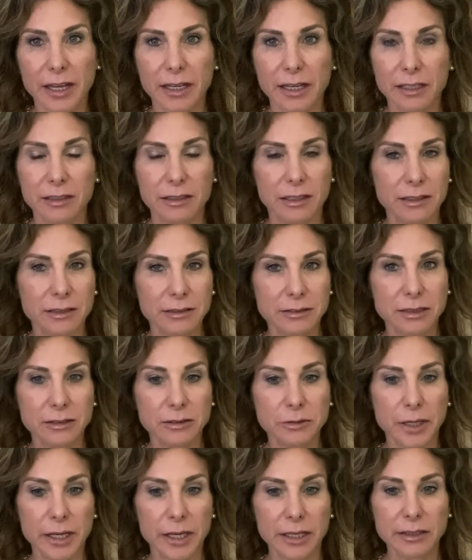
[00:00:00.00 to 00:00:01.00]
it can
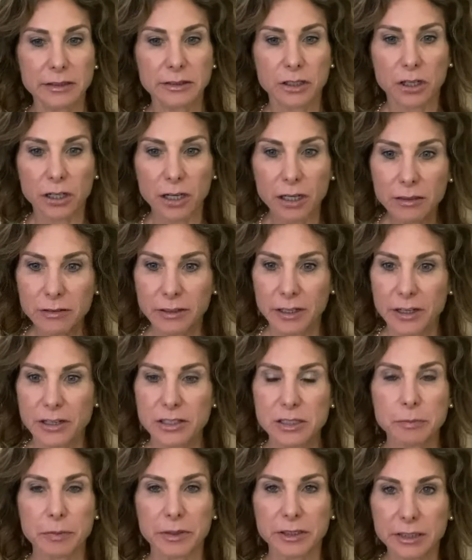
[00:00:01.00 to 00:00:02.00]
also
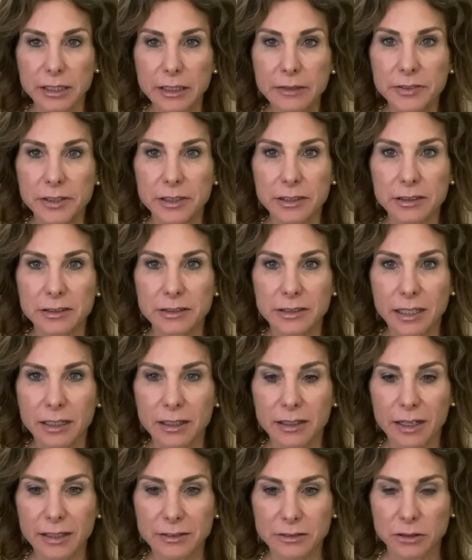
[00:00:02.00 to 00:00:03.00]
encourage, believe it or
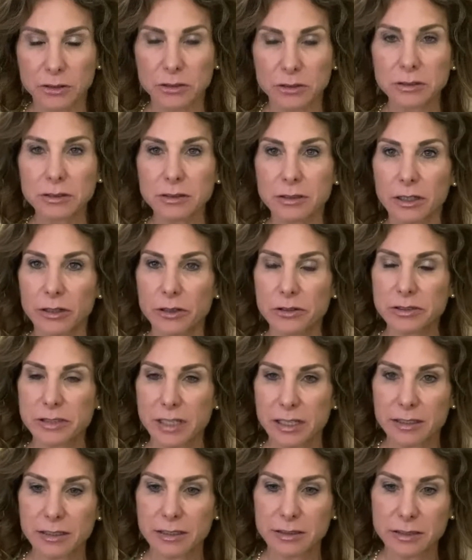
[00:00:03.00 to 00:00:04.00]
not, glucose
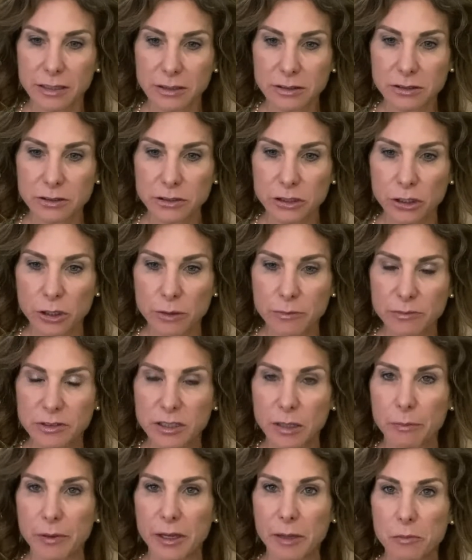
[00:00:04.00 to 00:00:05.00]
that is consumed
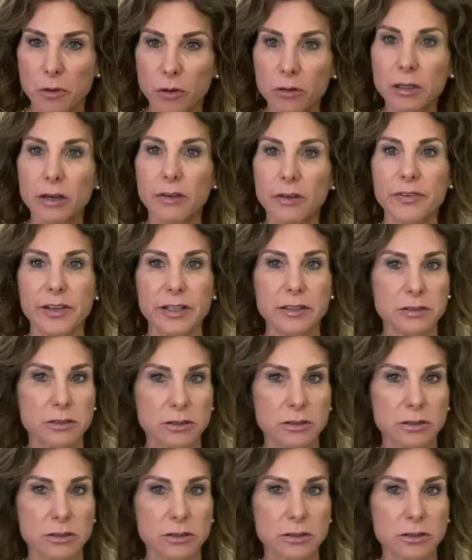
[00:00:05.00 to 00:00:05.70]
to be more of it